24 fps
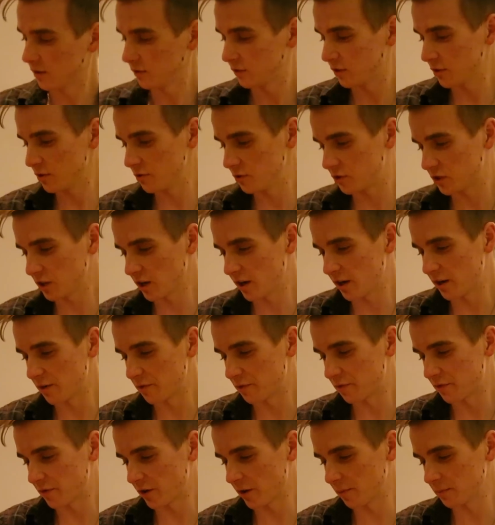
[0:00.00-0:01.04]
To
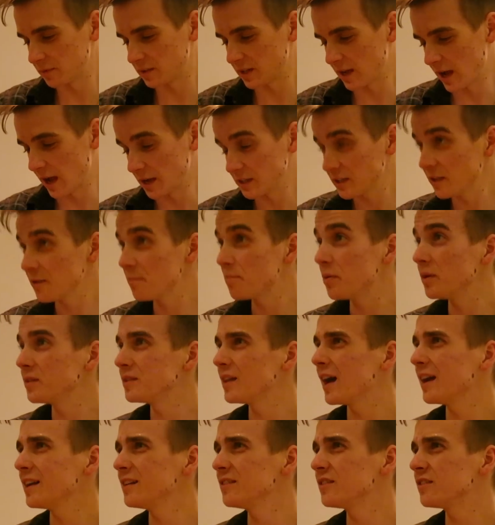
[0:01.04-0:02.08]
Joe from Dad. You didn't
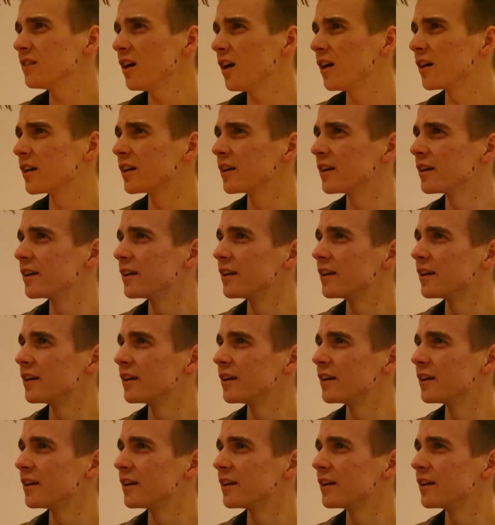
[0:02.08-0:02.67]
put Daddy Sugg.